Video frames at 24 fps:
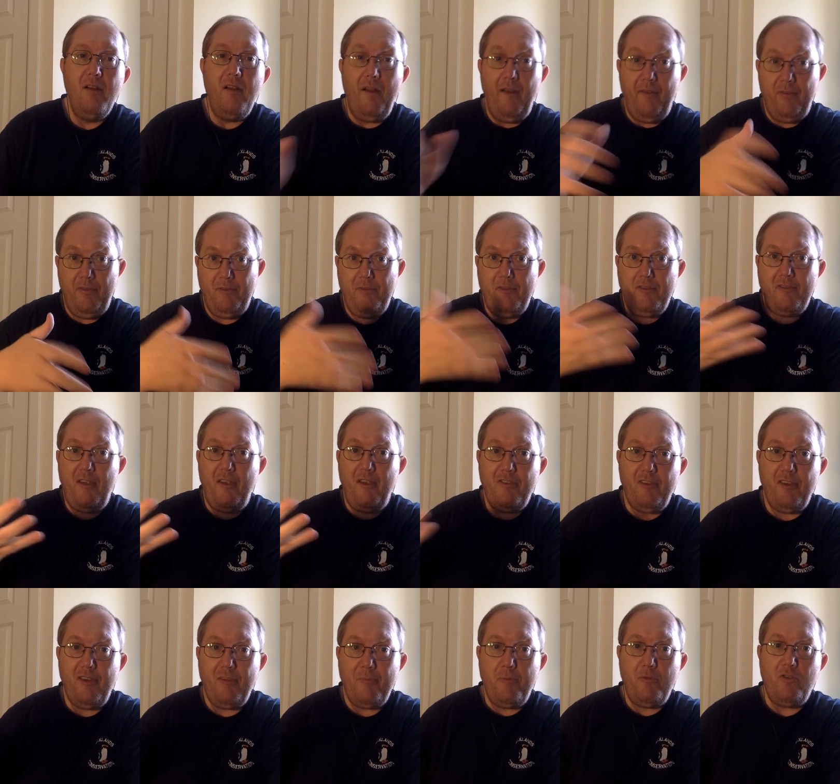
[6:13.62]
and the
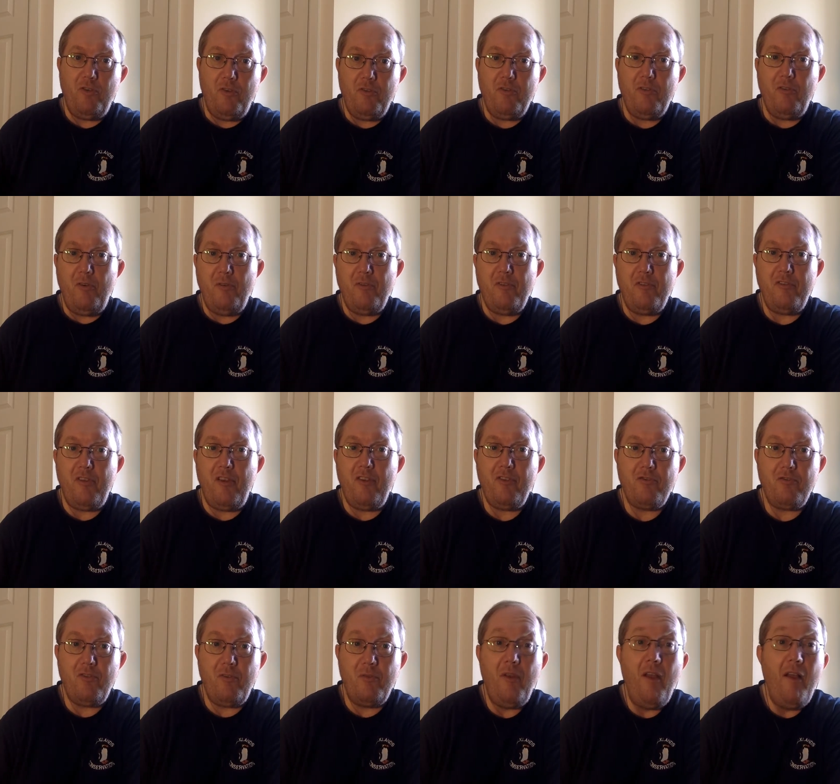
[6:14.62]
testes produce their own
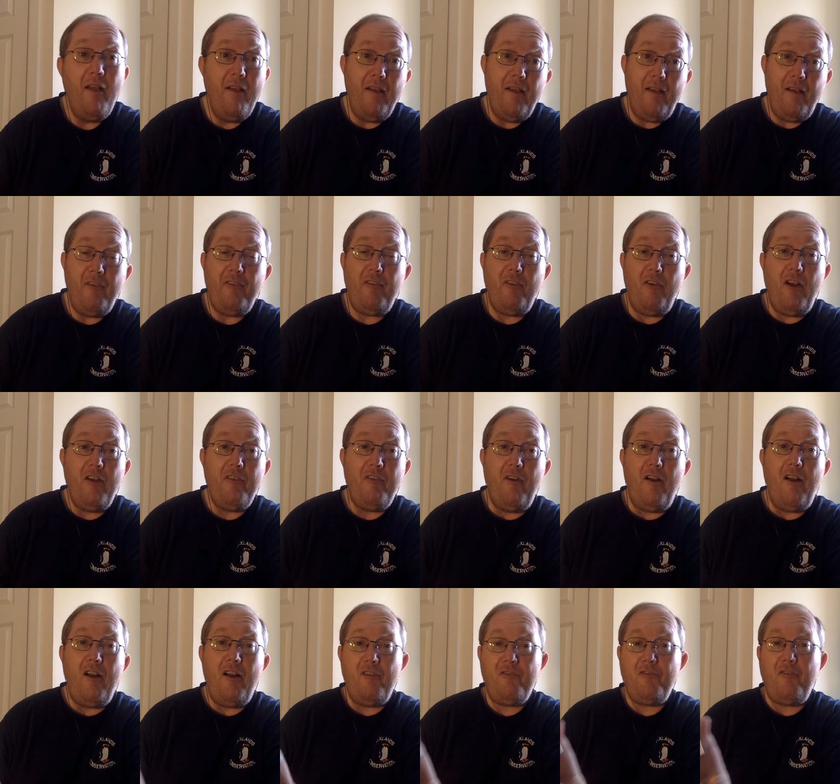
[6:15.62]
testosterone.
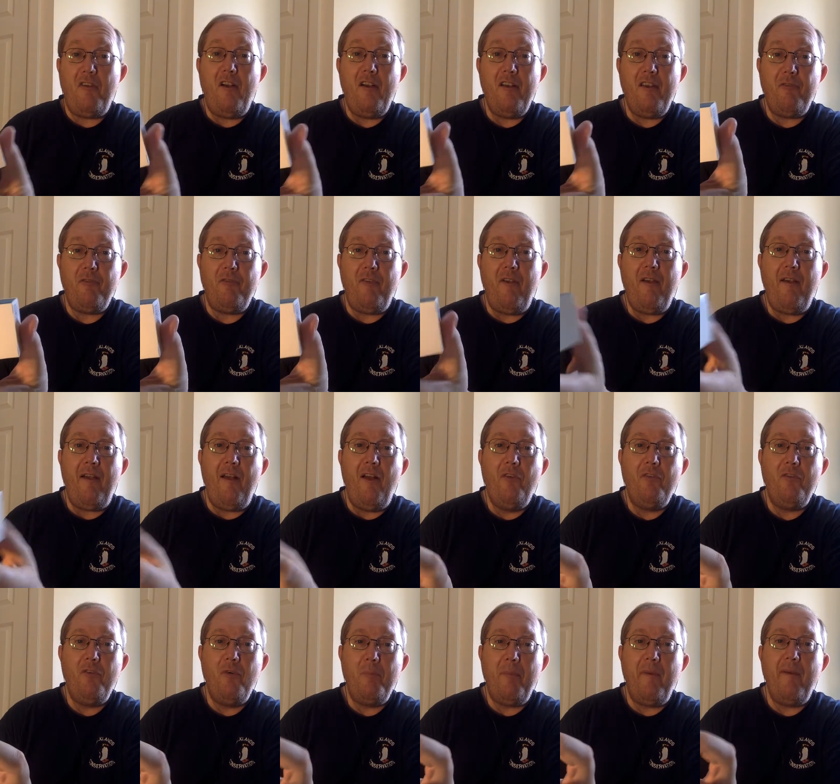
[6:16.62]
I find it very
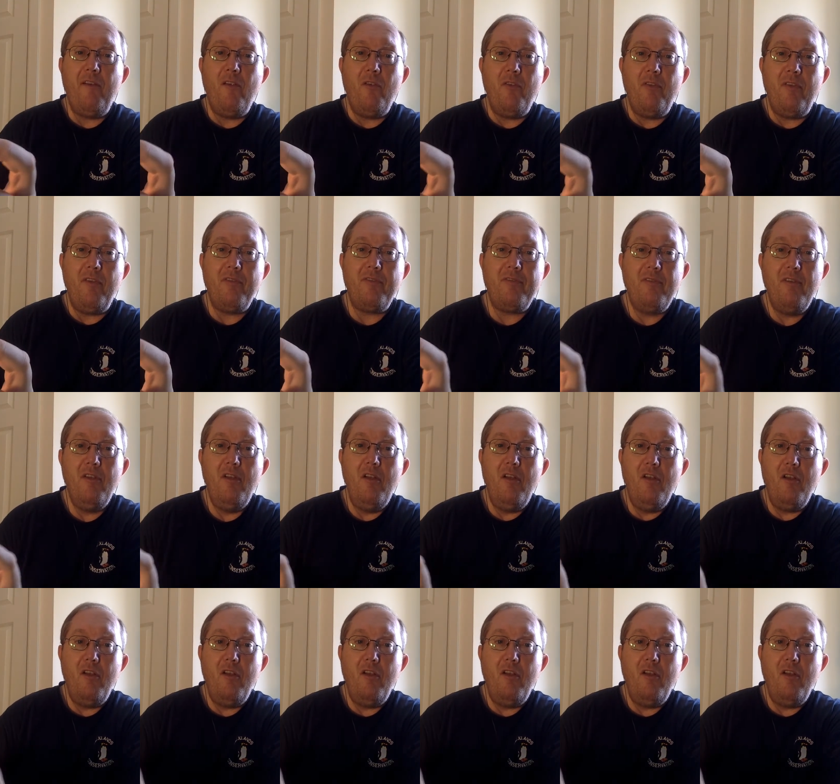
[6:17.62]
helpful being on this.